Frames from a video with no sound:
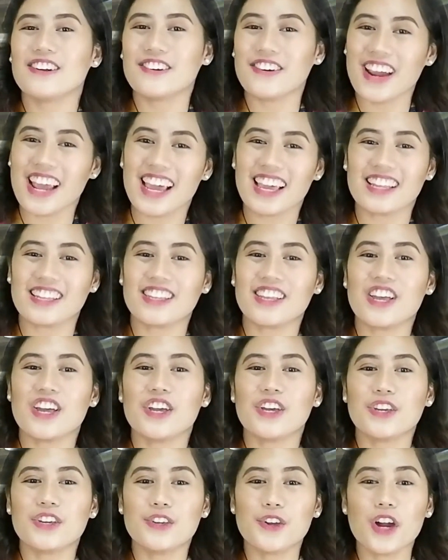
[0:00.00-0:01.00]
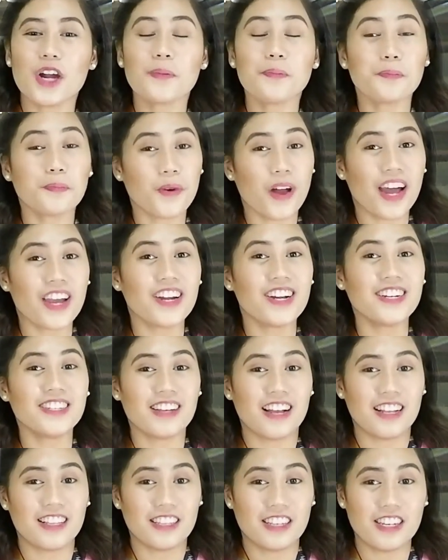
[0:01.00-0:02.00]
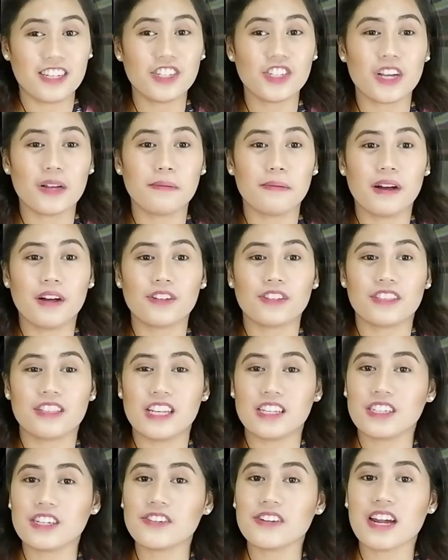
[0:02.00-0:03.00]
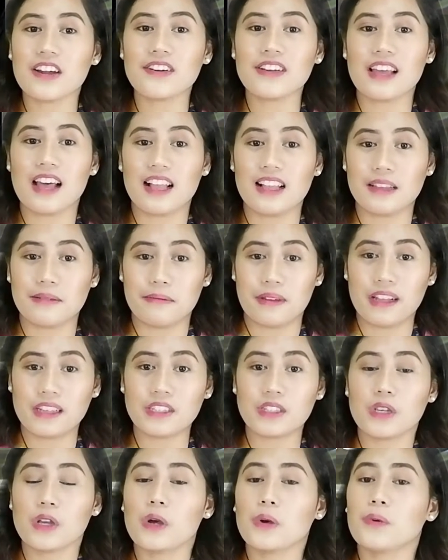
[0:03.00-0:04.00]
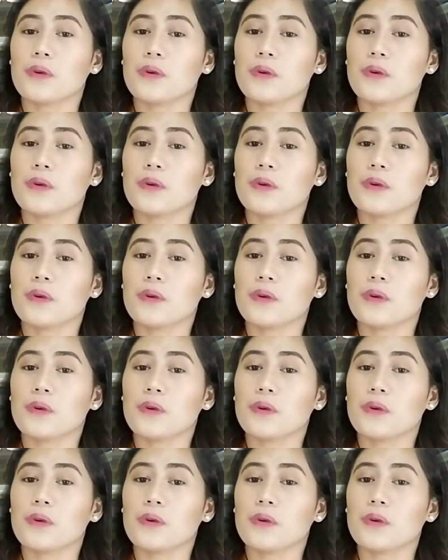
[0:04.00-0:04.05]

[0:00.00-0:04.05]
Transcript: Great! Your prior knowledge about literary elements